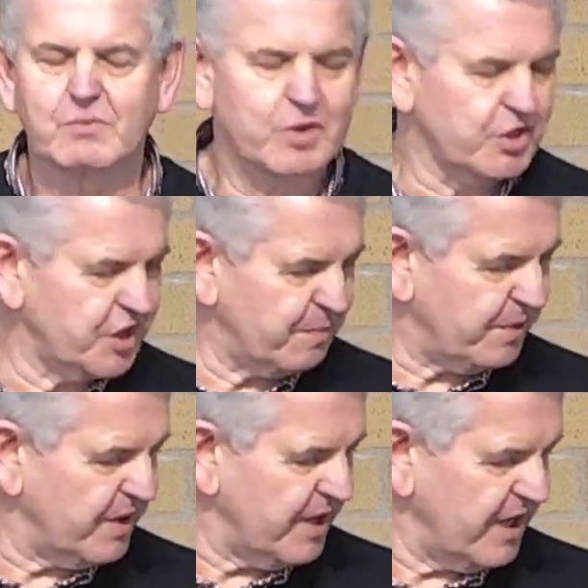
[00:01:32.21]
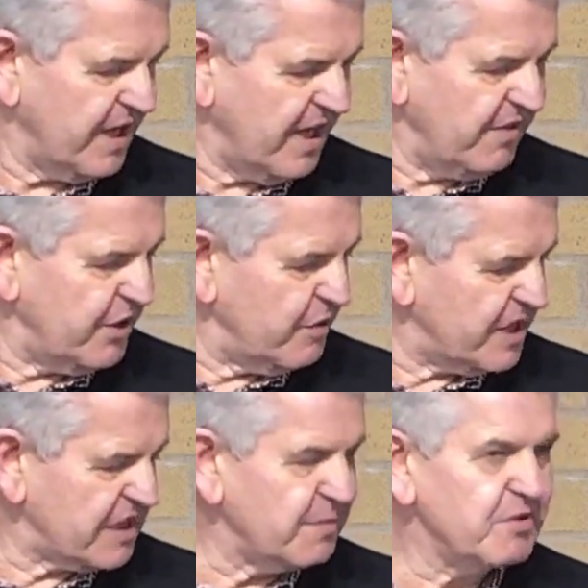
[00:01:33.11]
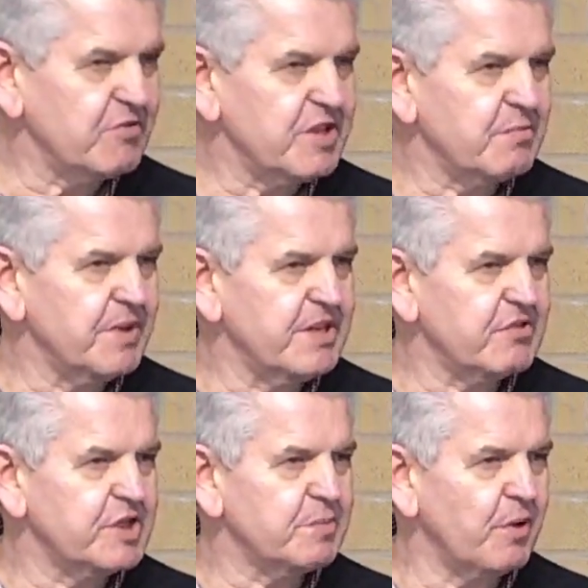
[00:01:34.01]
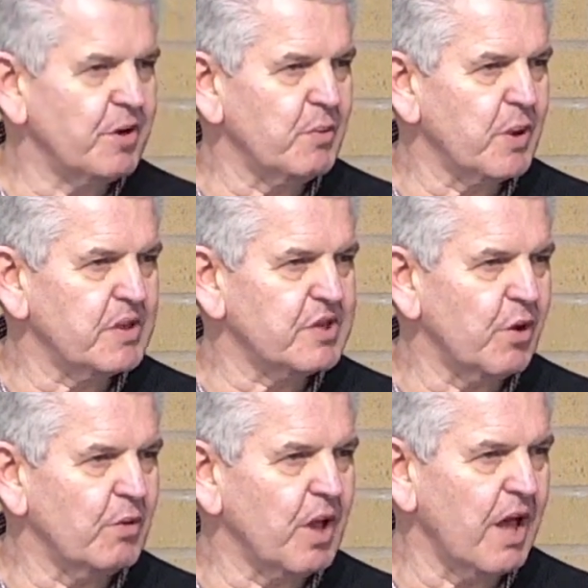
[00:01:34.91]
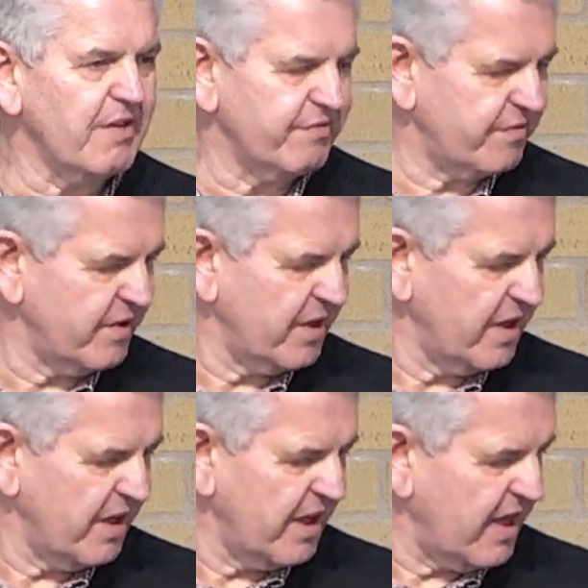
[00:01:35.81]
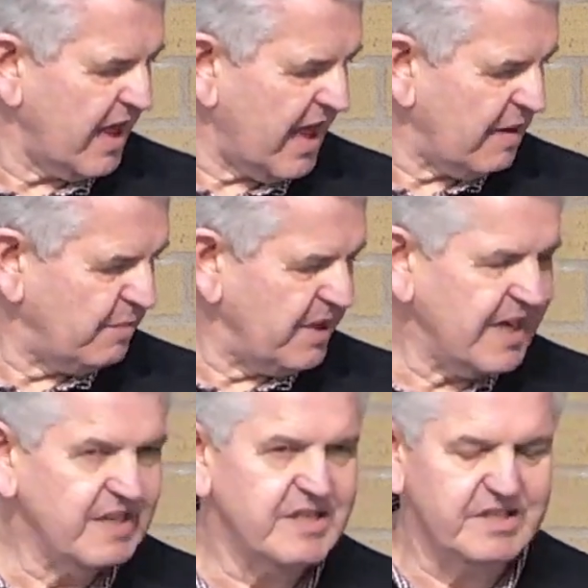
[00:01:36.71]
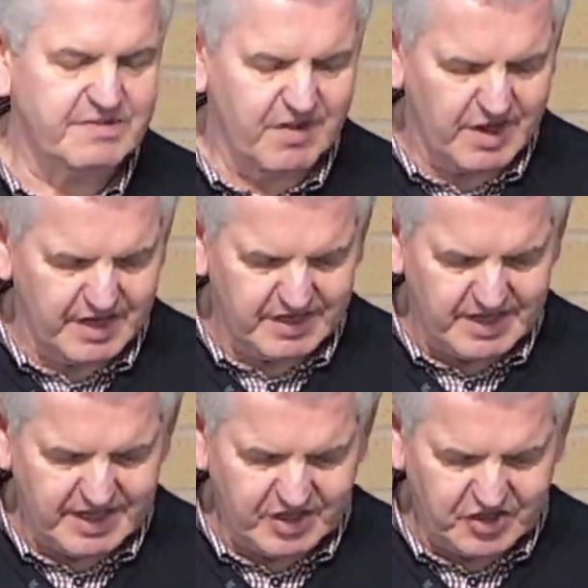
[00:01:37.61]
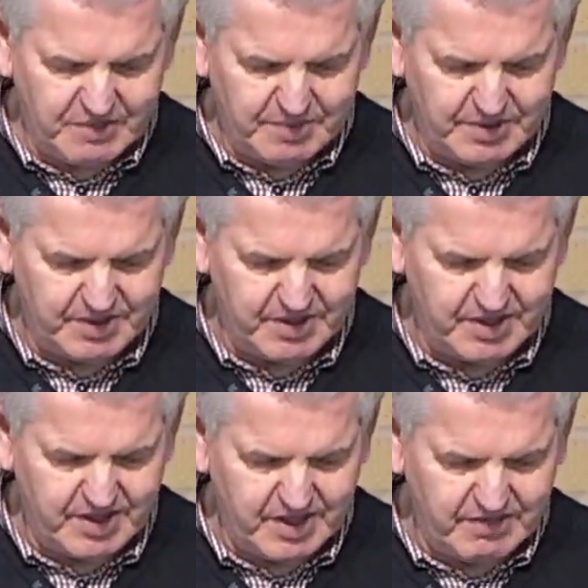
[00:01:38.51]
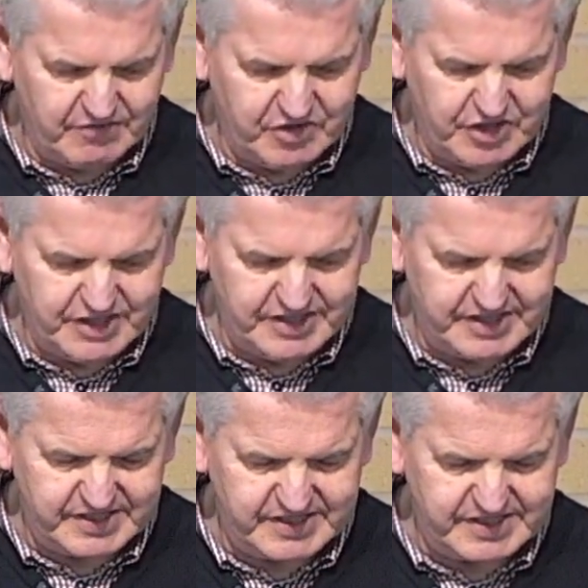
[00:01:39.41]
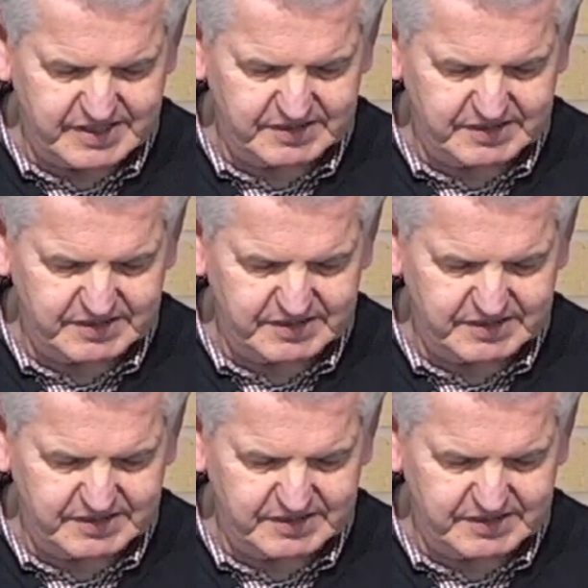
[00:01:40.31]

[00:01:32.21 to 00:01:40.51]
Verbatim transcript: Worship in the New Testament means responding one's whole life and being to the divine kingship of Jesus.